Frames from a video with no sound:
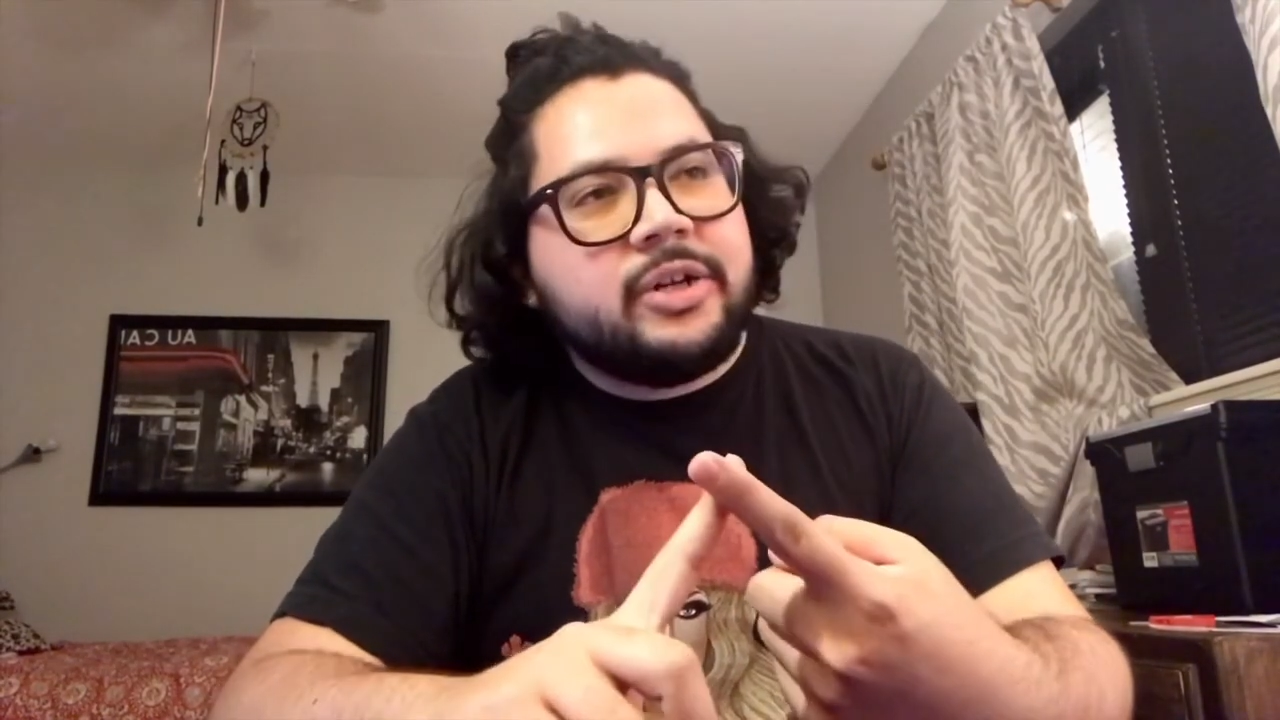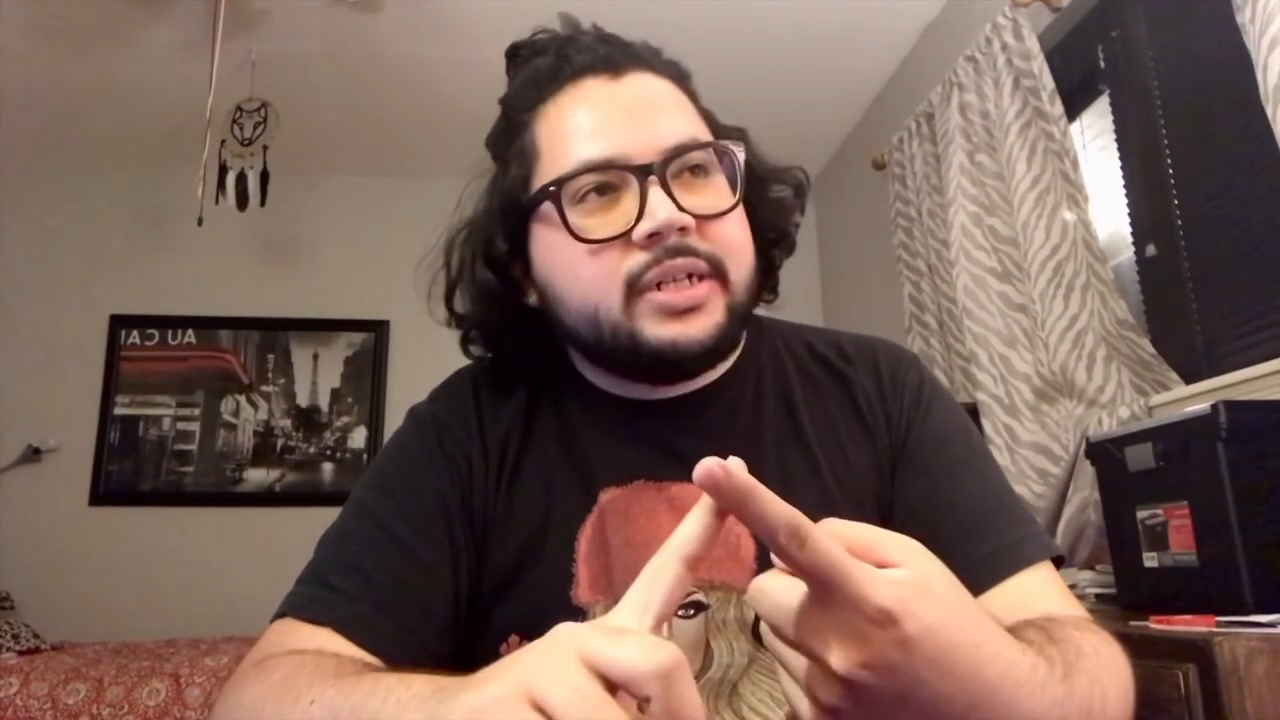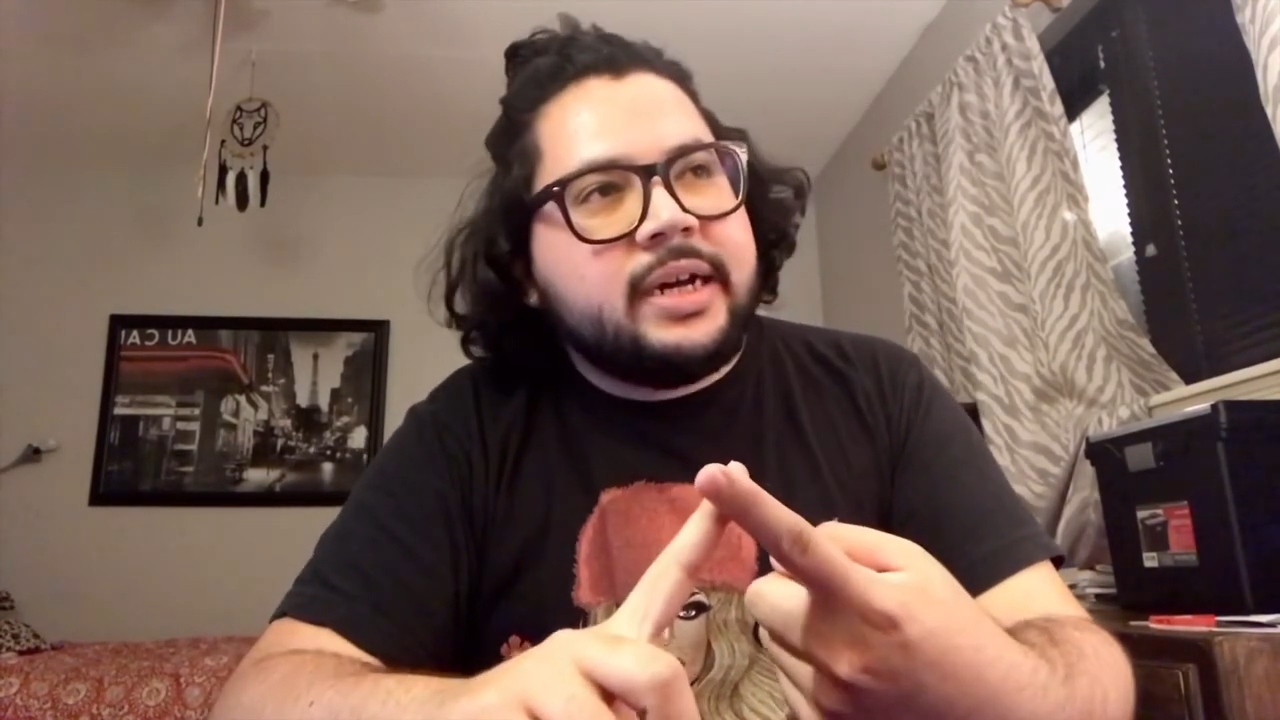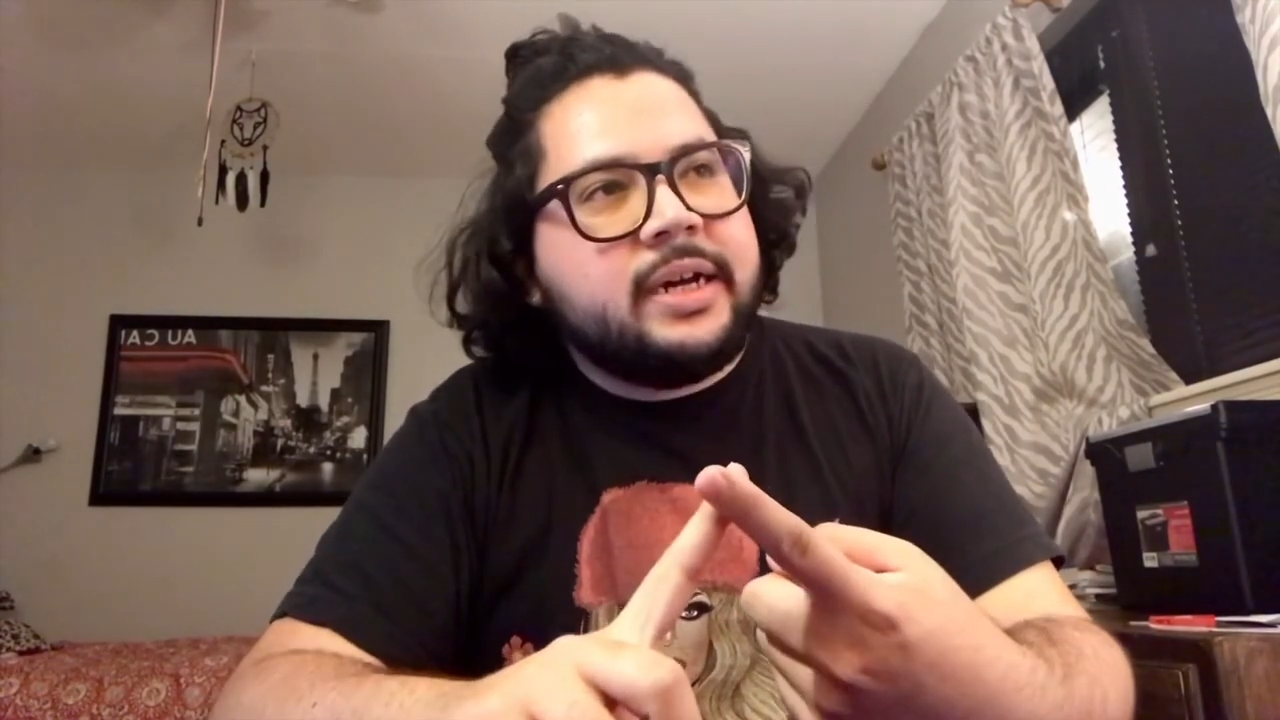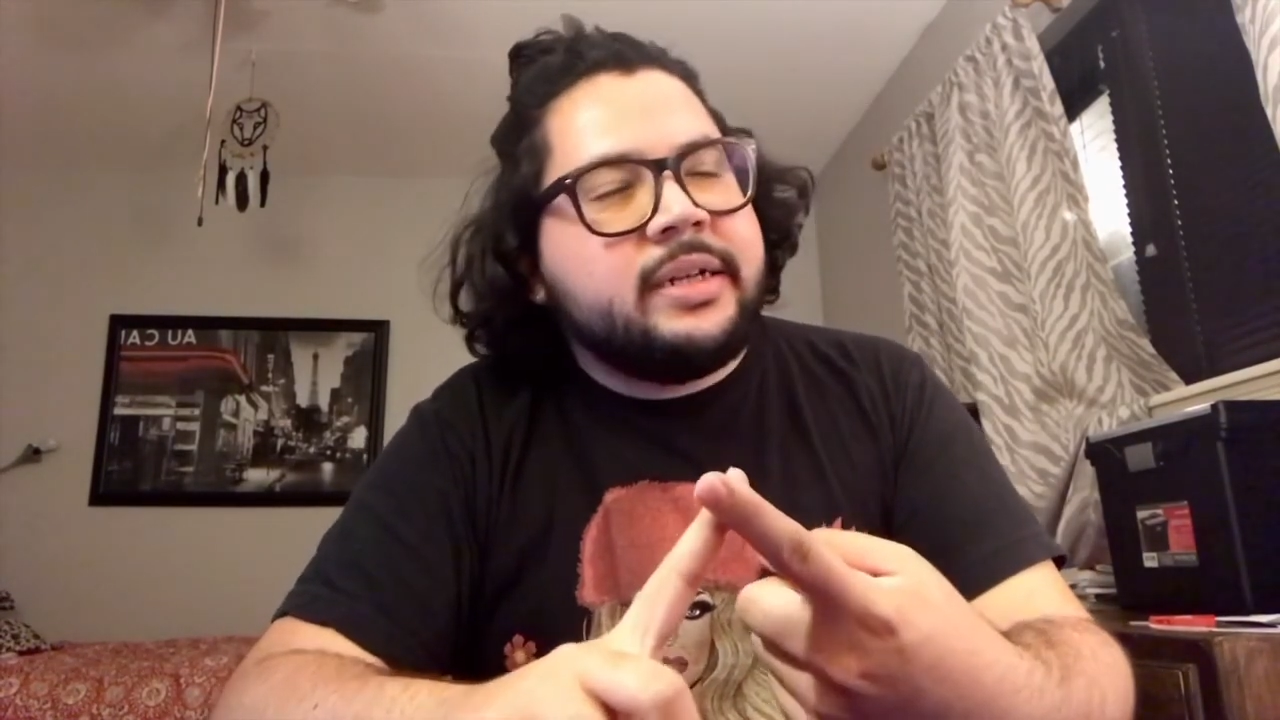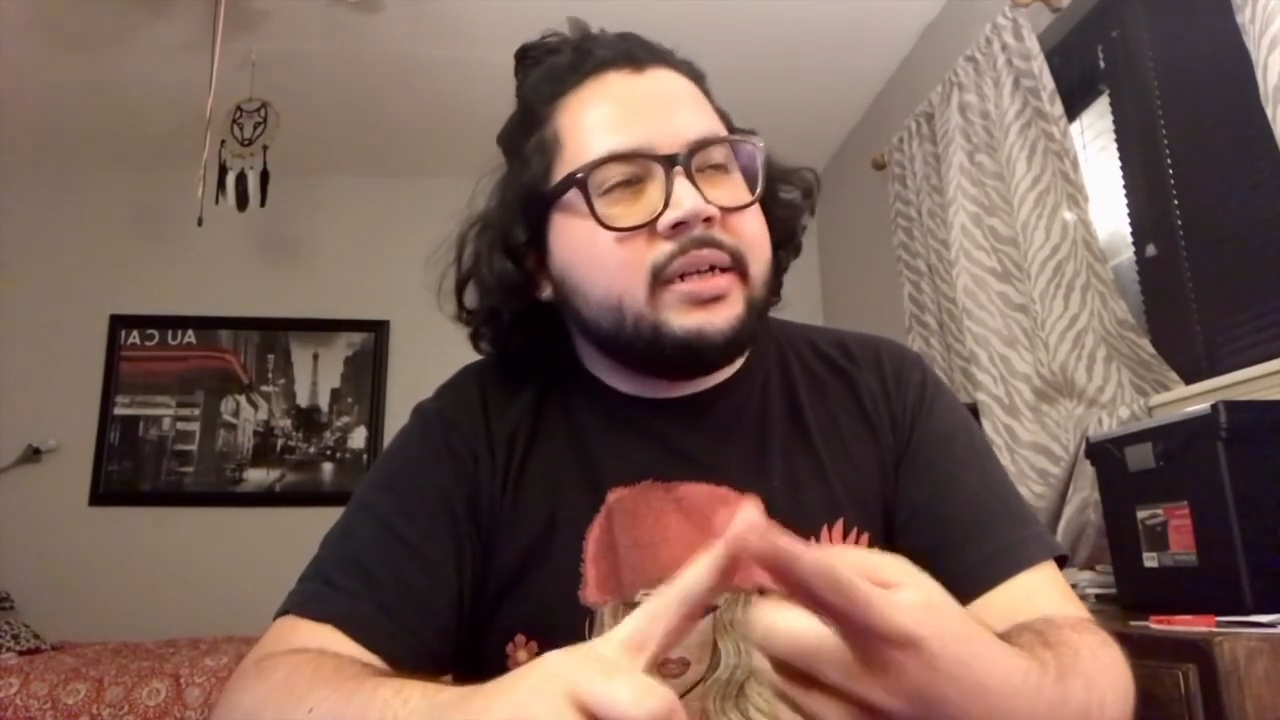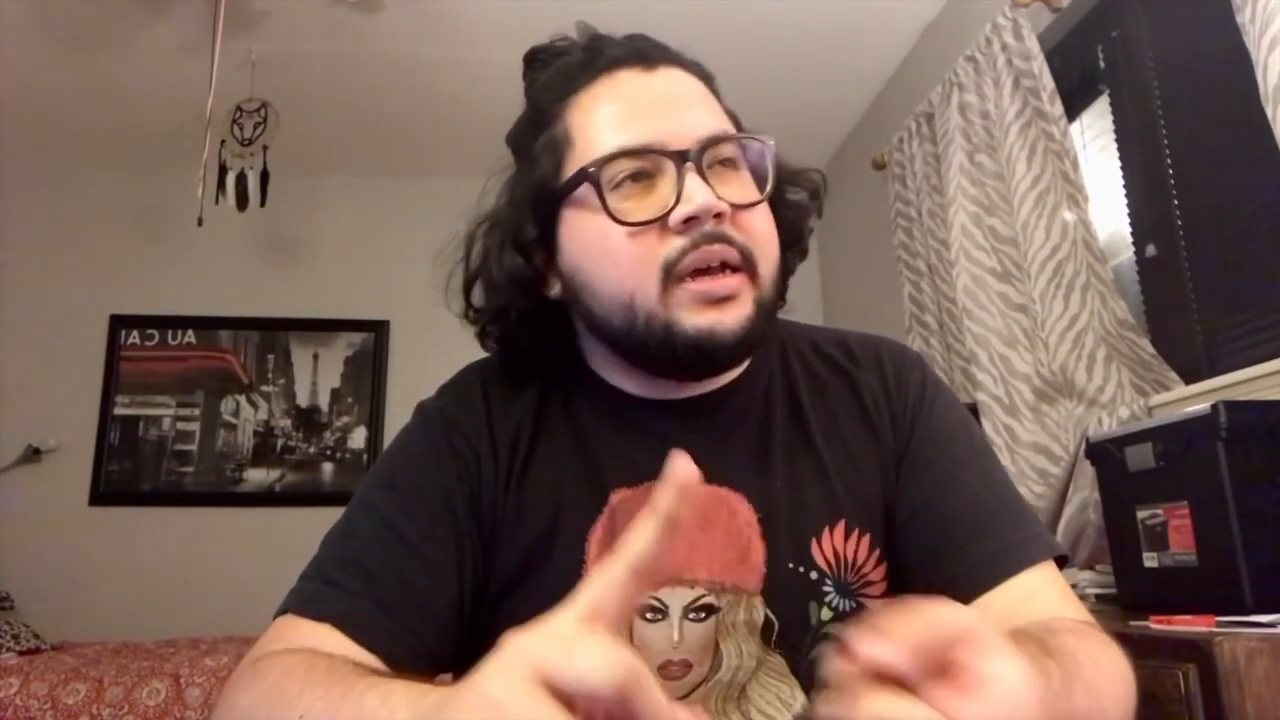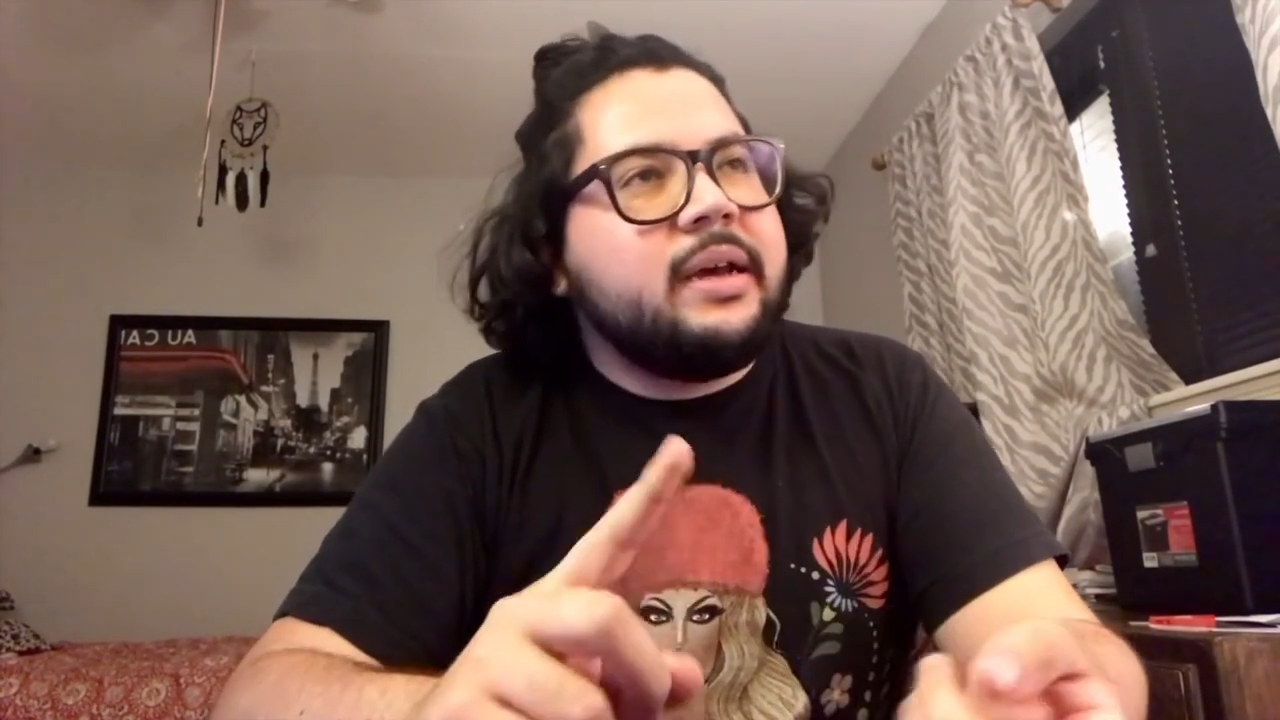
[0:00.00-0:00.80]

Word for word: done.